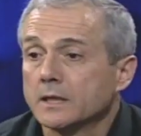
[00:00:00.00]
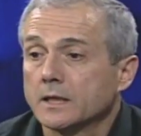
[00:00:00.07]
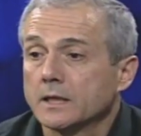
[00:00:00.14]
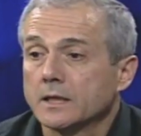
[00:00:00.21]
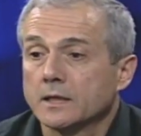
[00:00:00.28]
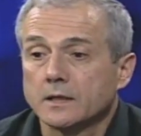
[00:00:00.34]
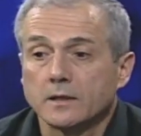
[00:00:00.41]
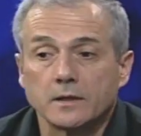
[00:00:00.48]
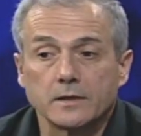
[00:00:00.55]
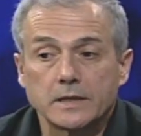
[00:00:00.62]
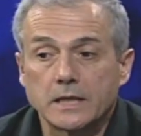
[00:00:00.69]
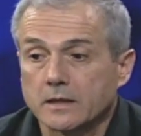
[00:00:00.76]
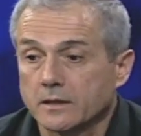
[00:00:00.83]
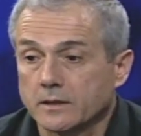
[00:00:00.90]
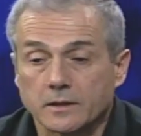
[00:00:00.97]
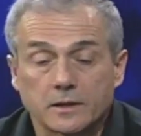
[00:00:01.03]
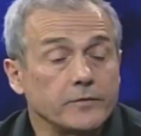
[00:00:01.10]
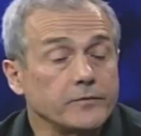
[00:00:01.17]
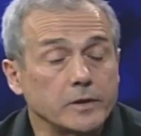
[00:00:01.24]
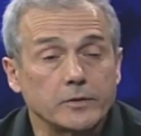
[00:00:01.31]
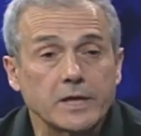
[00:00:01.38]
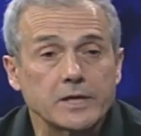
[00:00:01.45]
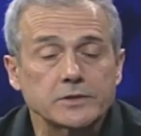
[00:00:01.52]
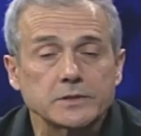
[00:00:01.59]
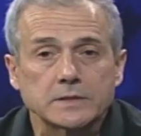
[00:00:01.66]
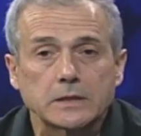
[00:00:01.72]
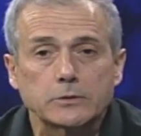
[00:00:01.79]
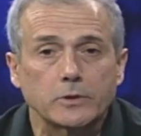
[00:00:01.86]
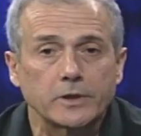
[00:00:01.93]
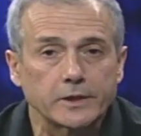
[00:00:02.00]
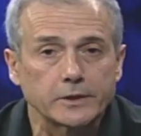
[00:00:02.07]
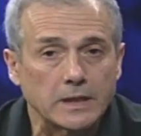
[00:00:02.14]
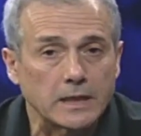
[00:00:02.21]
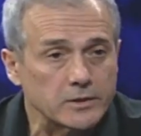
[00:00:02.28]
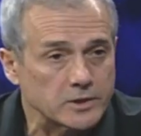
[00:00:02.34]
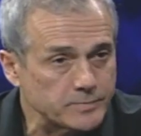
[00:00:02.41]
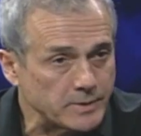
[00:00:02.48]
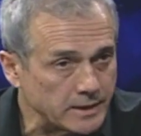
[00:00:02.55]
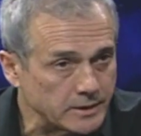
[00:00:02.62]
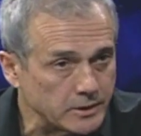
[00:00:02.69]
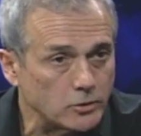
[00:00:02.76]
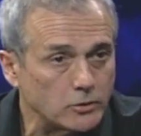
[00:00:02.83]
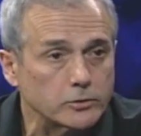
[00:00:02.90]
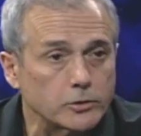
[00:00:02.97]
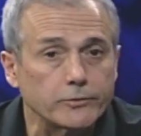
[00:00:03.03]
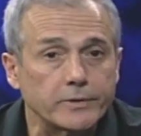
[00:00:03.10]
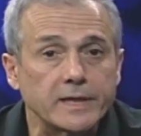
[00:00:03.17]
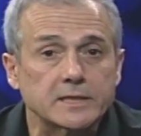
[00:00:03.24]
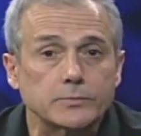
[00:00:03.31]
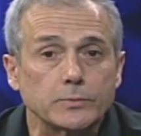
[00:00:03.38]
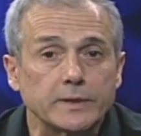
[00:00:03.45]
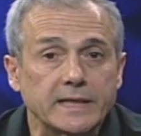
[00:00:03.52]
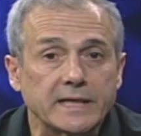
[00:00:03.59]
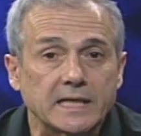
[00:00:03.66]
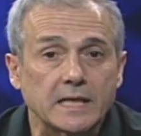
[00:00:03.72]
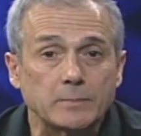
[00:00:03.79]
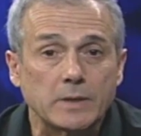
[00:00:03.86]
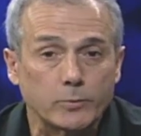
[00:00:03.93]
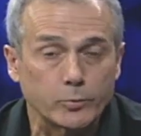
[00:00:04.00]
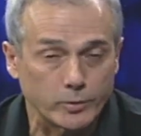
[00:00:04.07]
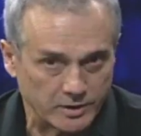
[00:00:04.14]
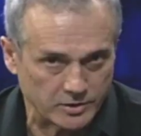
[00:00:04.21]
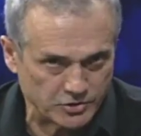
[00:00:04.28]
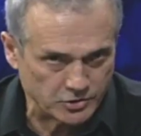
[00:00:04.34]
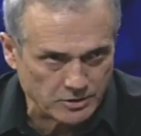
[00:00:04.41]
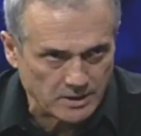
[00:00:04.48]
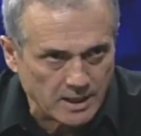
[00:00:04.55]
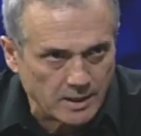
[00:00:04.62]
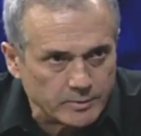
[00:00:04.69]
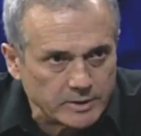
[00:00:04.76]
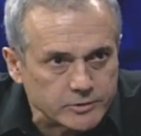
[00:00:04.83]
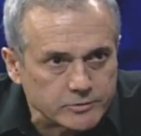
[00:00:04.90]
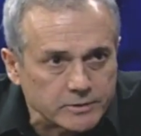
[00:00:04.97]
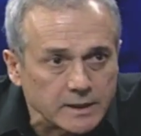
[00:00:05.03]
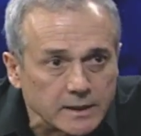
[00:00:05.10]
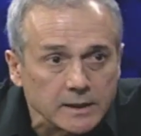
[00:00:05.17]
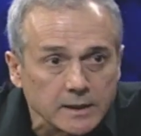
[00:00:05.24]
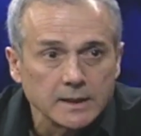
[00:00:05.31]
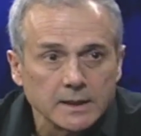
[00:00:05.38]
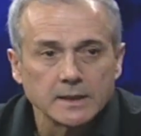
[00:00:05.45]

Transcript: uh, the uh, configurations that were acknowledged by the old Greeks when they came up with geometry.